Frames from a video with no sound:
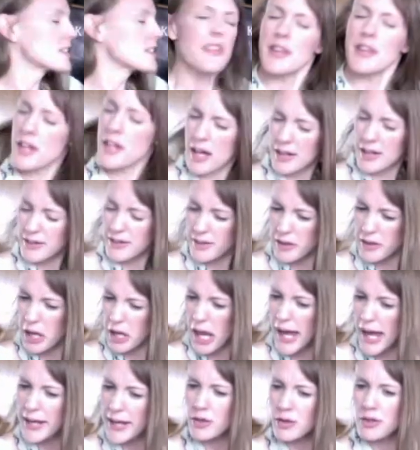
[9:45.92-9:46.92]
I think I had a
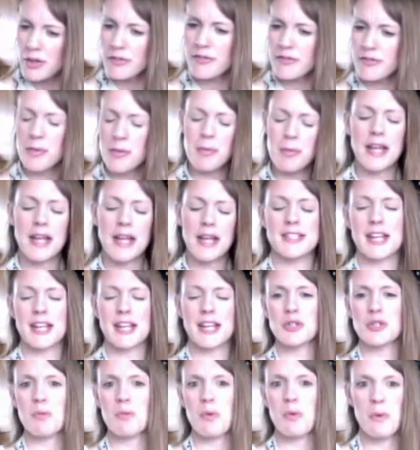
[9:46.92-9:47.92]
light going for the
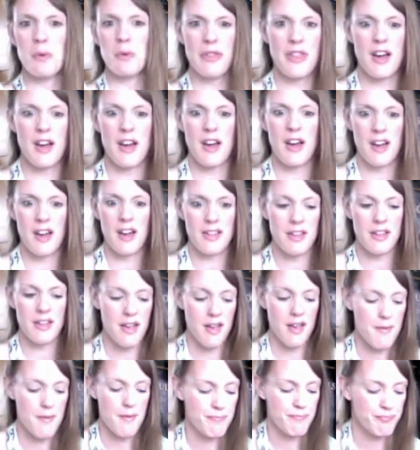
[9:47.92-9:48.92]
PlayStation 1 with that.
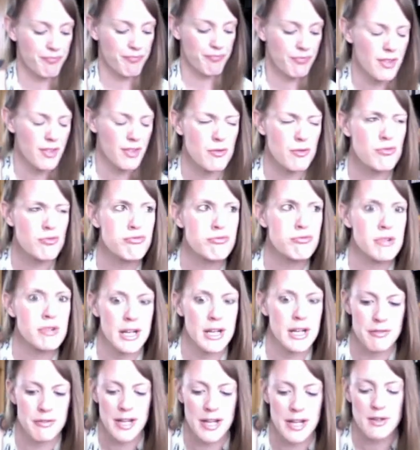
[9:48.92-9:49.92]

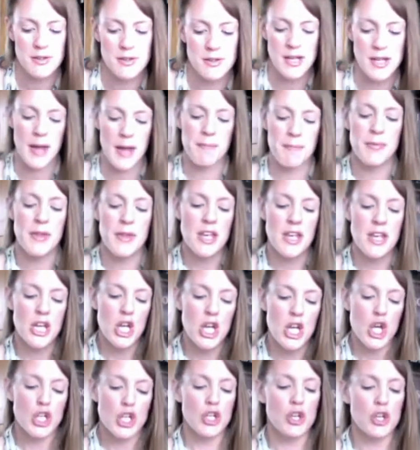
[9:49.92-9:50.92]
Really good time.
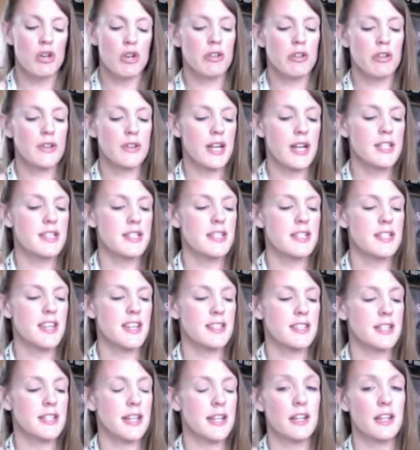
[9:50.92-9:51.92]
Euro
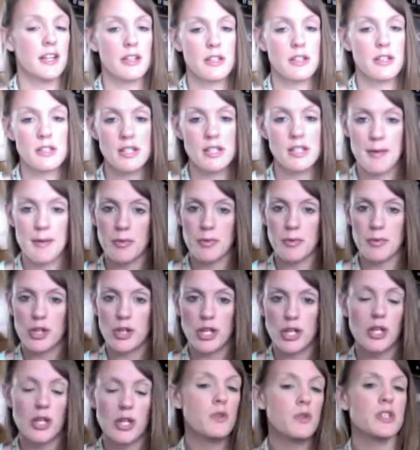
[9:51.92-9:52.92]
96 England. I'm not a
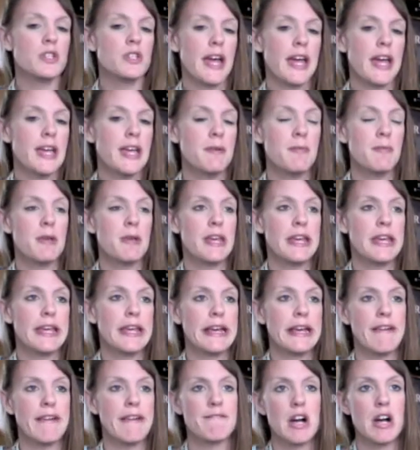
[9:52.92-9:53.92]
huge
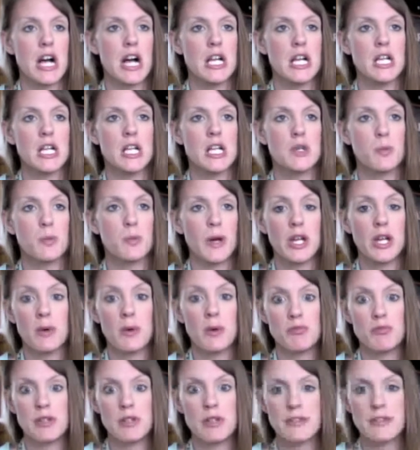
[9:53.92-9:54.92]
gaming fan when it
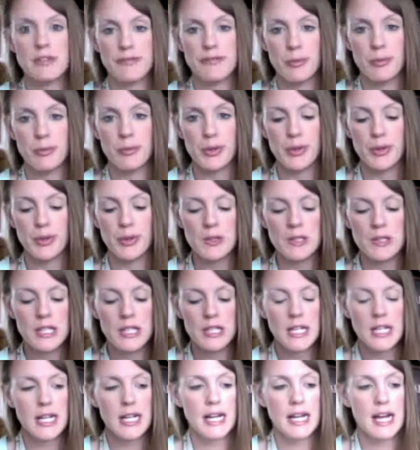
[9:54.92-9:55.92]
comes down to football,
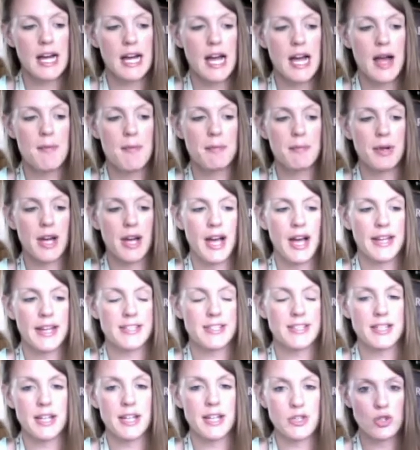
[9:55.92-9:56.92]
but I
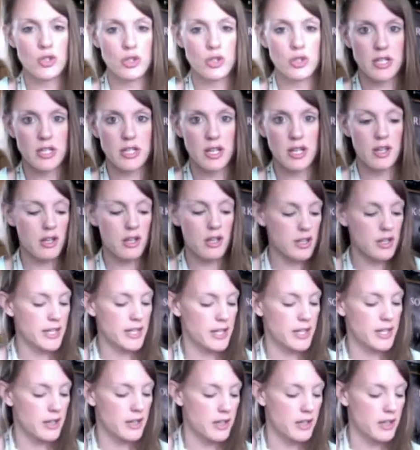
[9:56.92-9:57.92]
did enjoy the
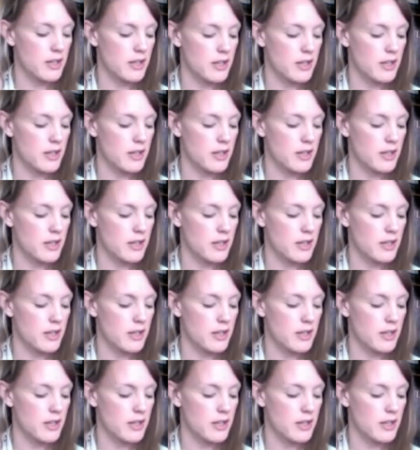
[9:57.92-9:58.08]
earlier